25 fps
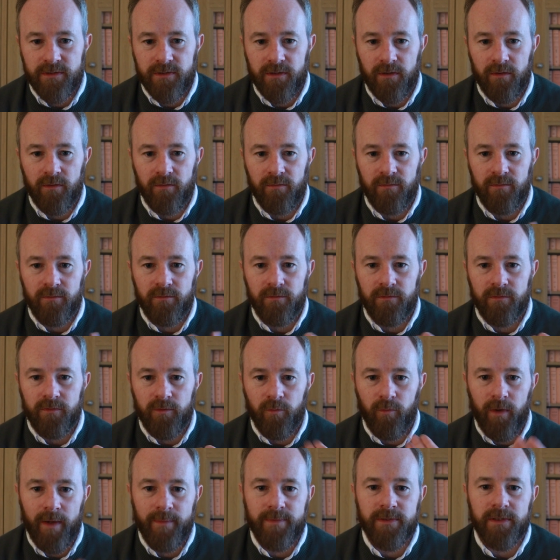So
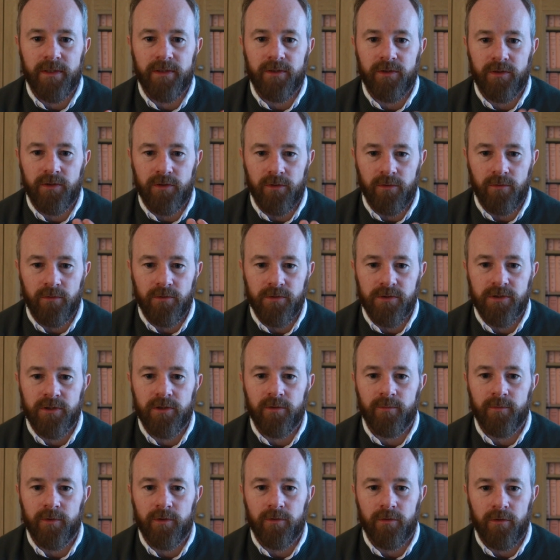the website does
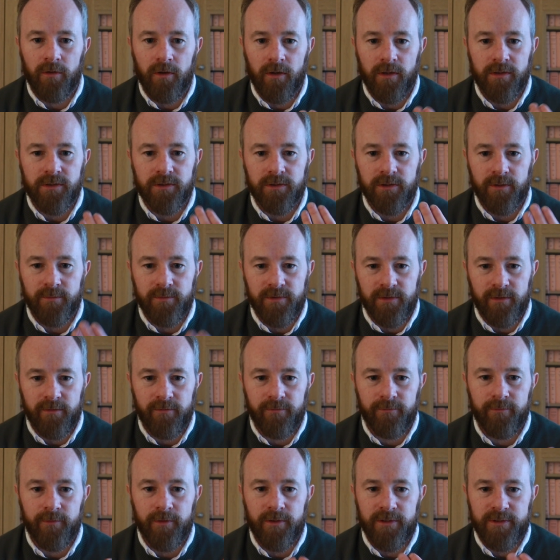come across in terms of the
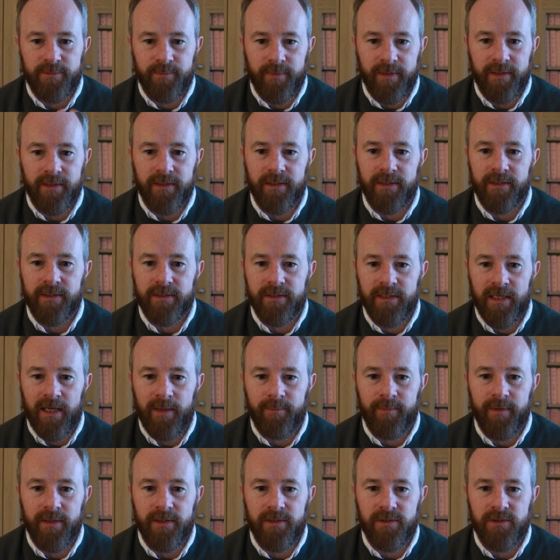first bit that you
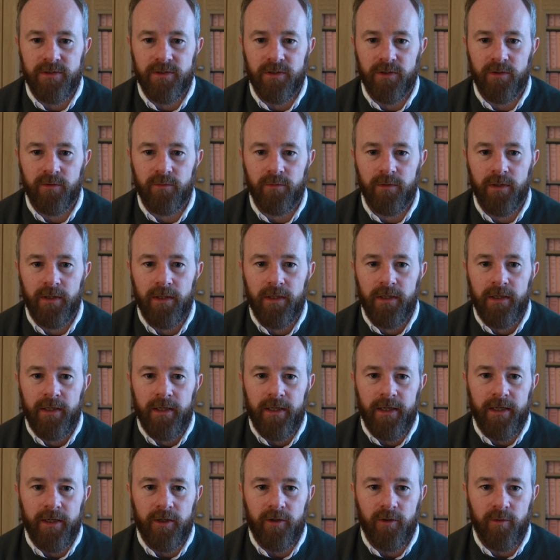tap into,
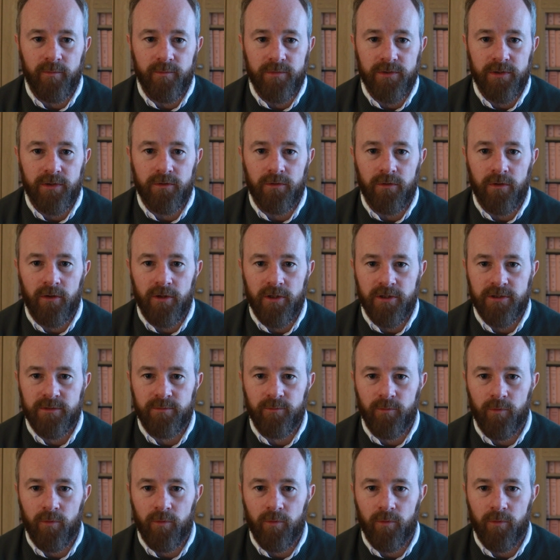it comes across